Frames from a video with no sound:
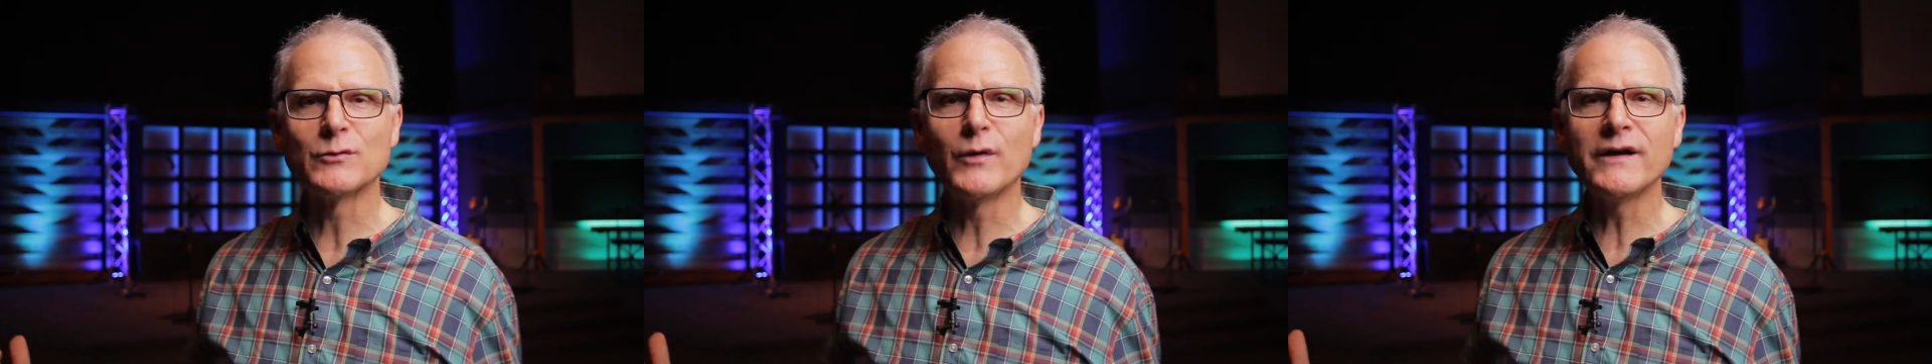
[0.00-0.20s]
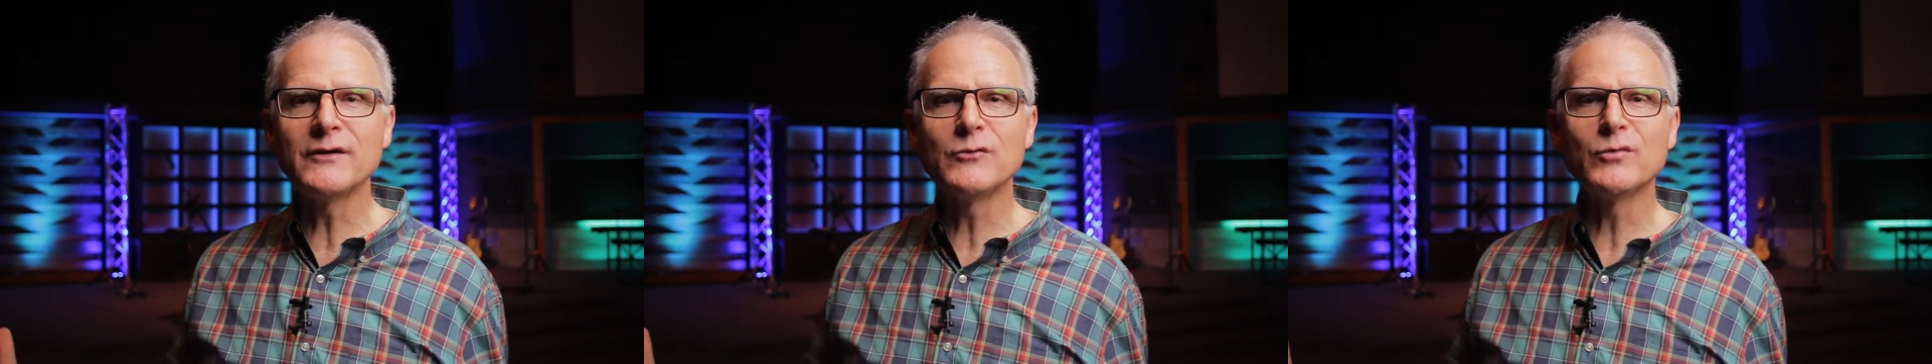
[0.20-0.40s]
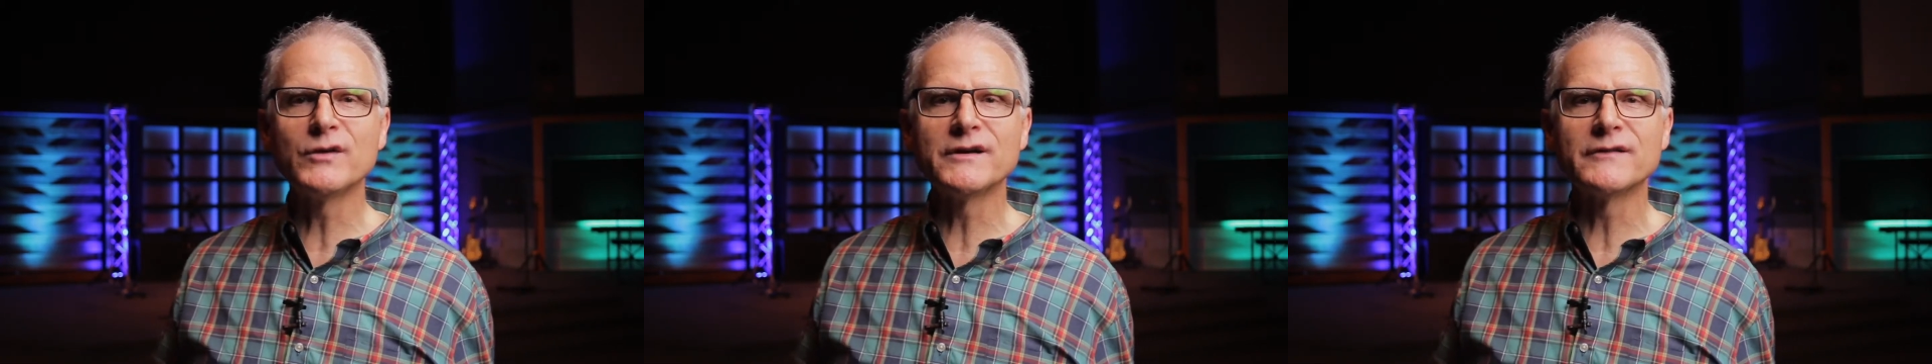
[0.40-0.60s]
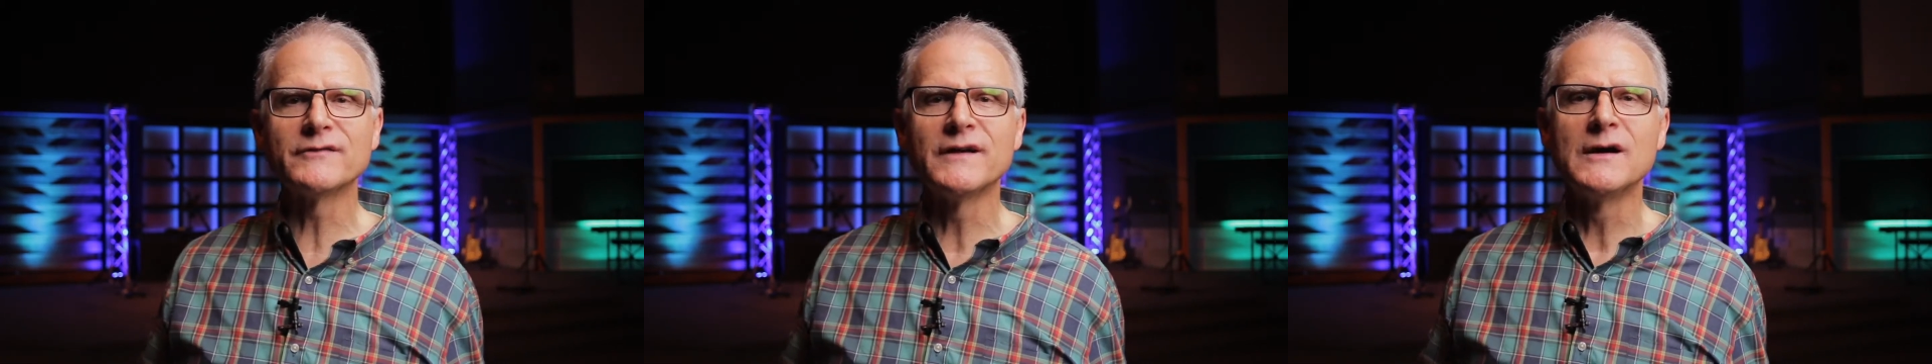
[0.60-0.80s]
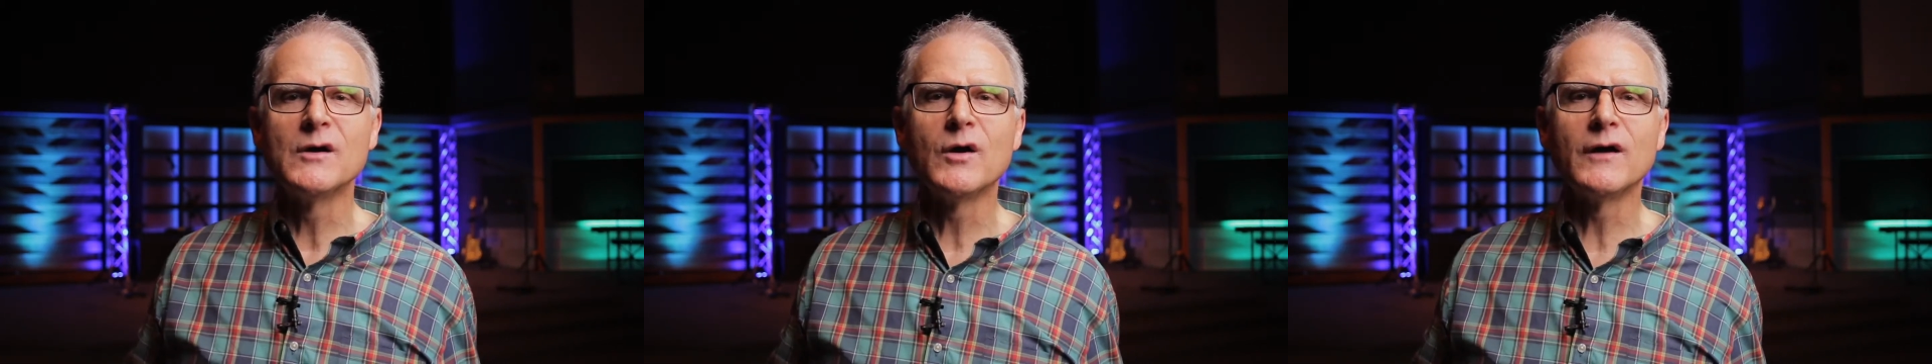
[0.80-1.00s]
What a word of,
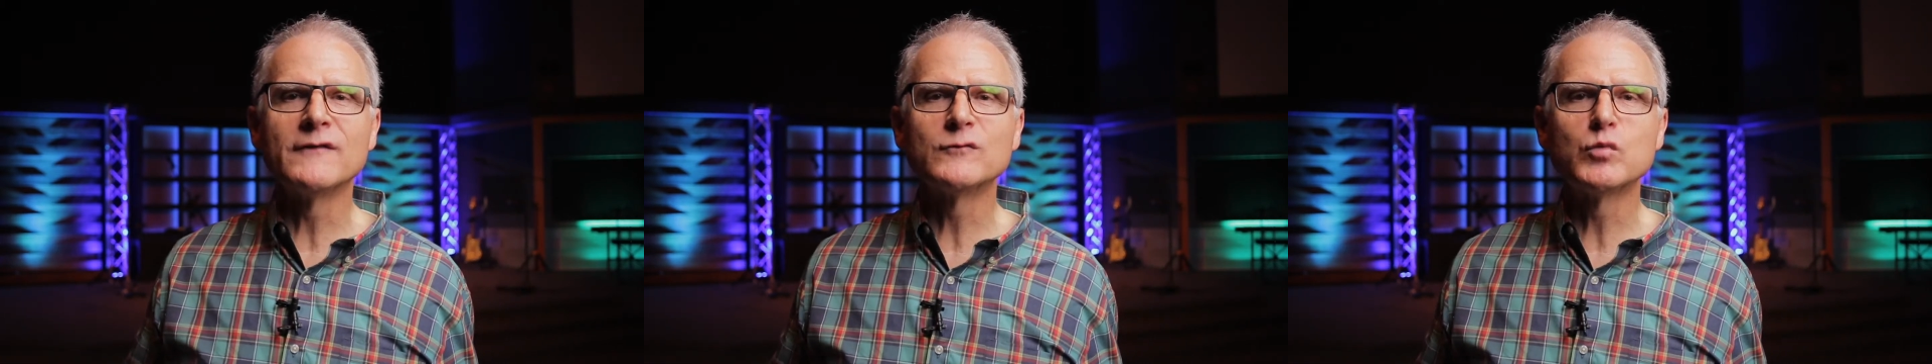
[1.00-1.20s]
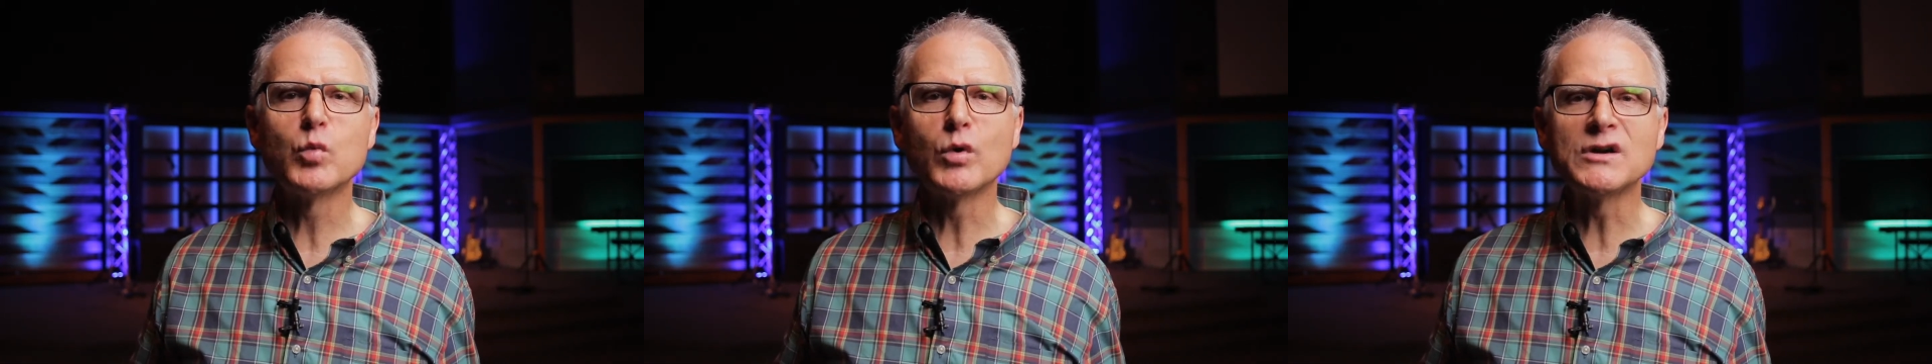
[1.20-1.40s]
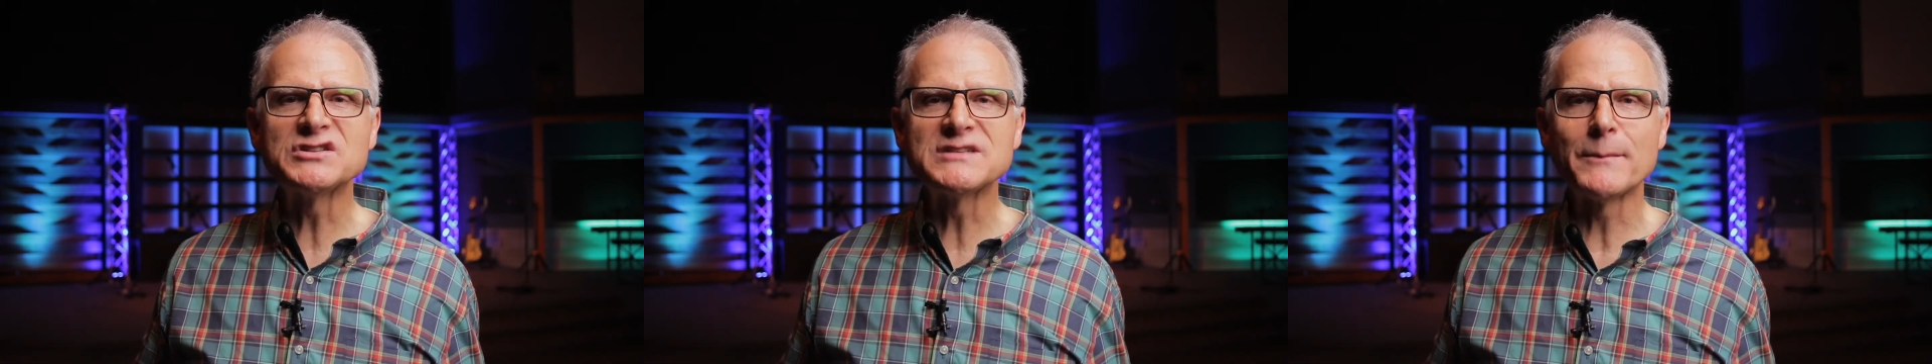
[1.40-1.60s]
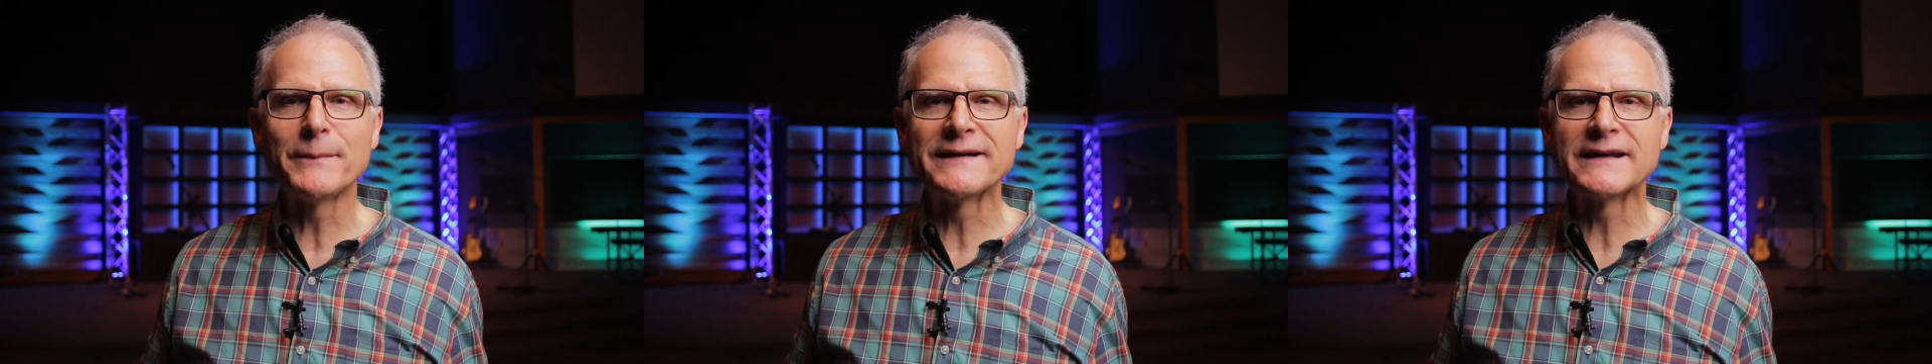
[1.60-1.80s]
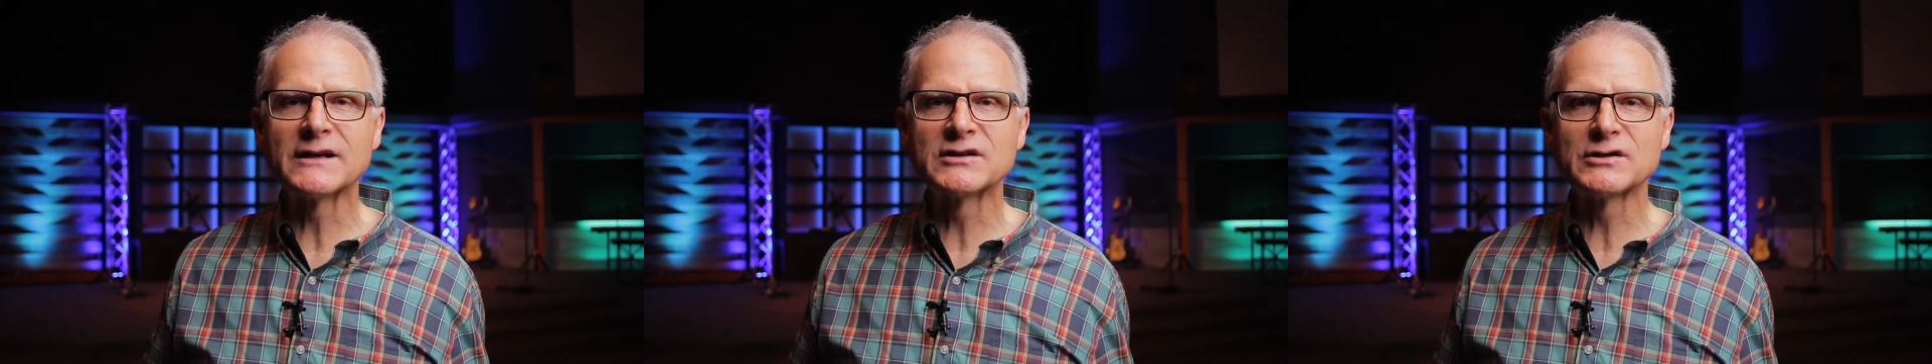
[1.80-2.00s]
of worship
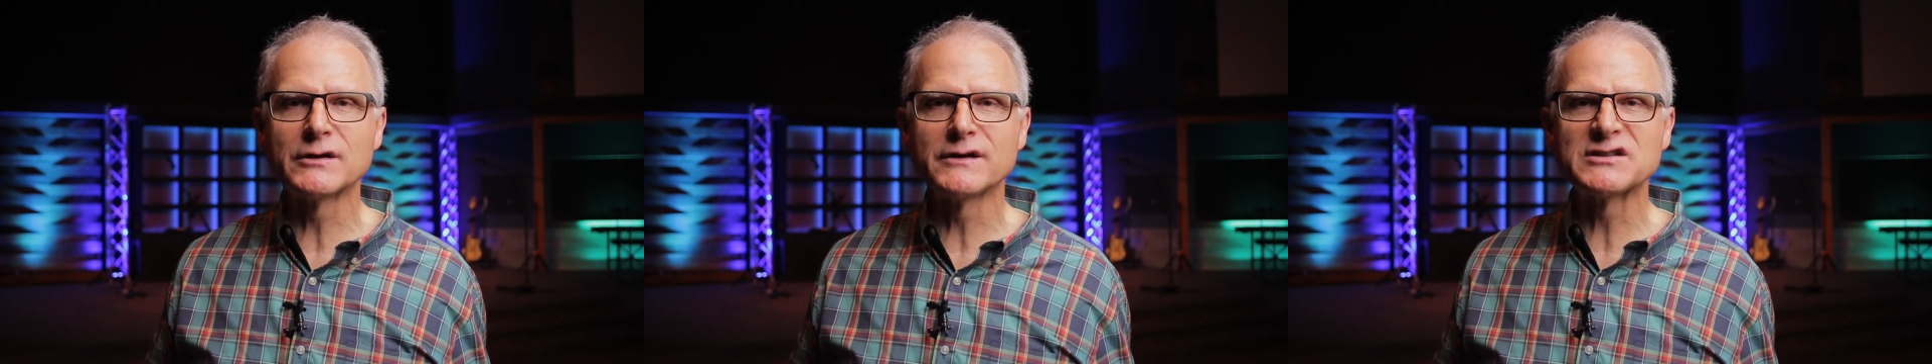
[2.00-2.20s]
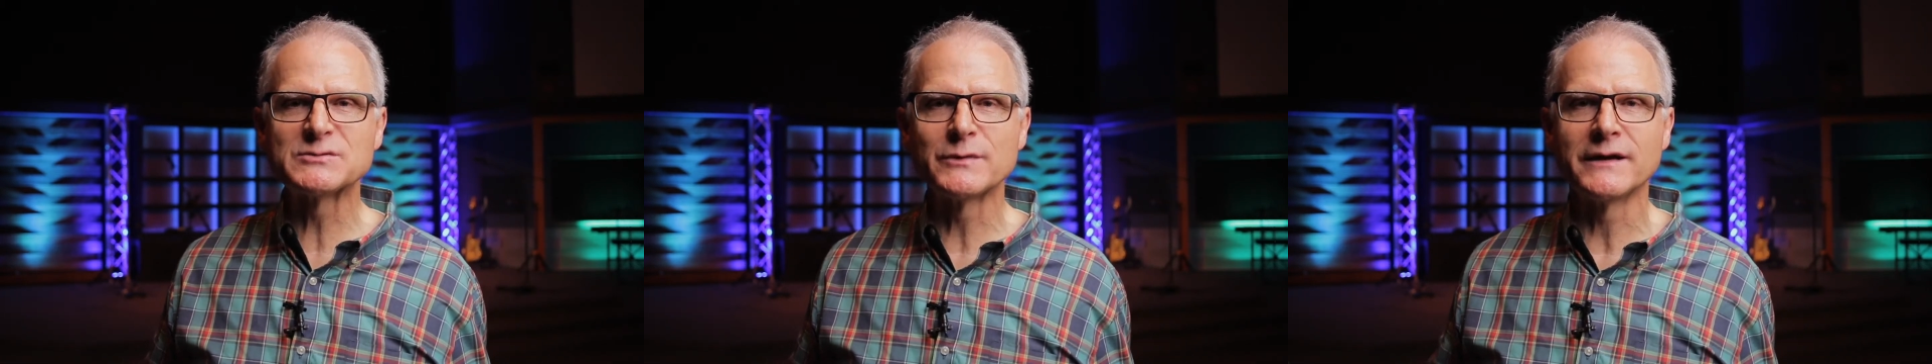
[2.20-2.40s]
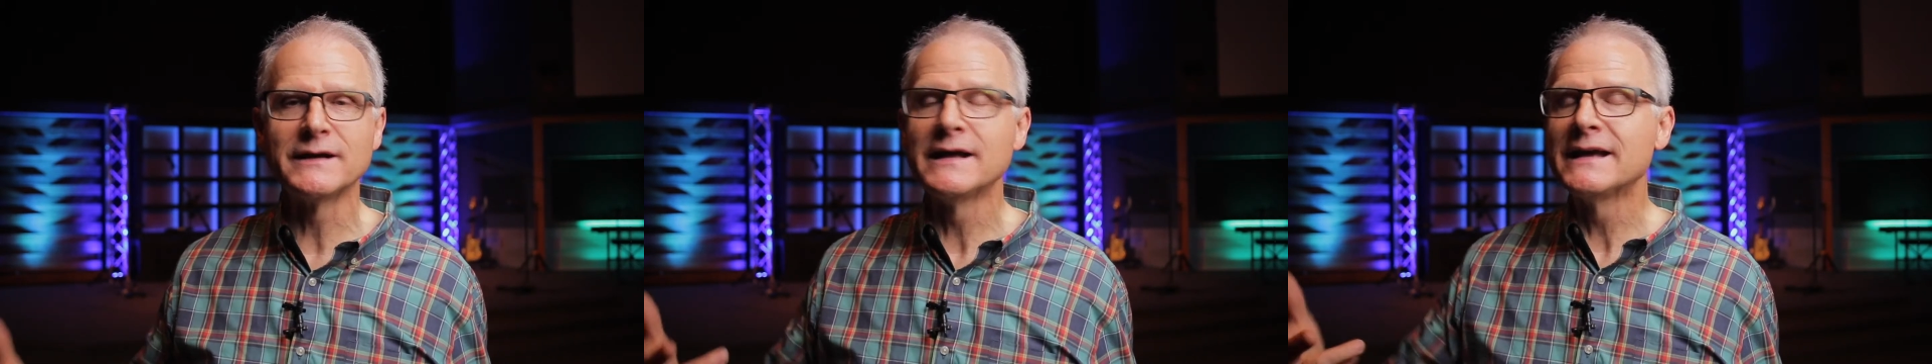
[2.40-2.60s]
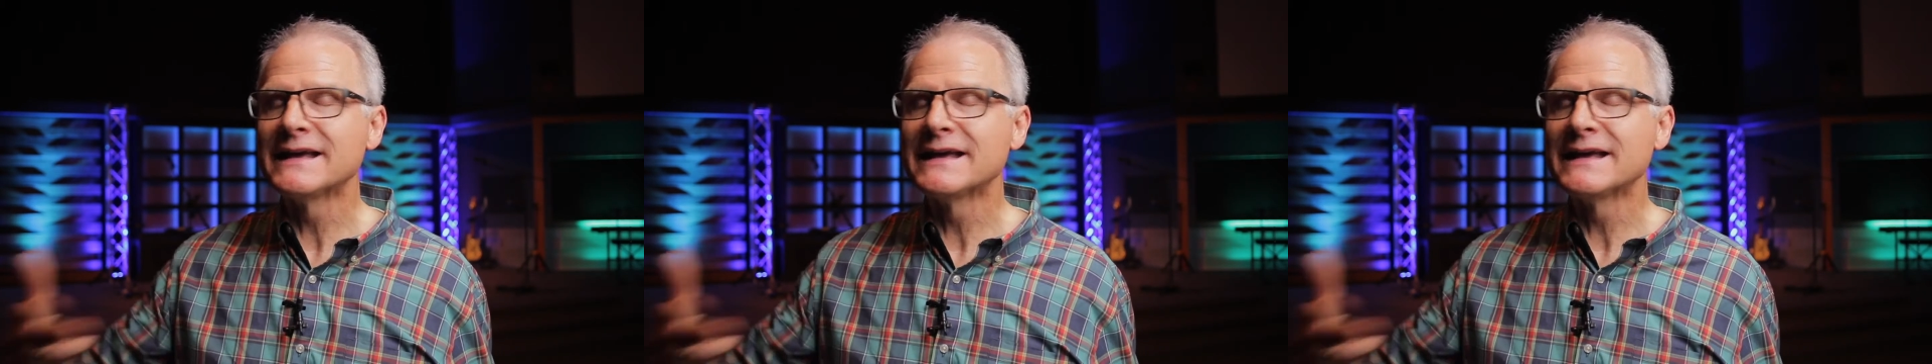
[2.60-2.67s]
and encouragement.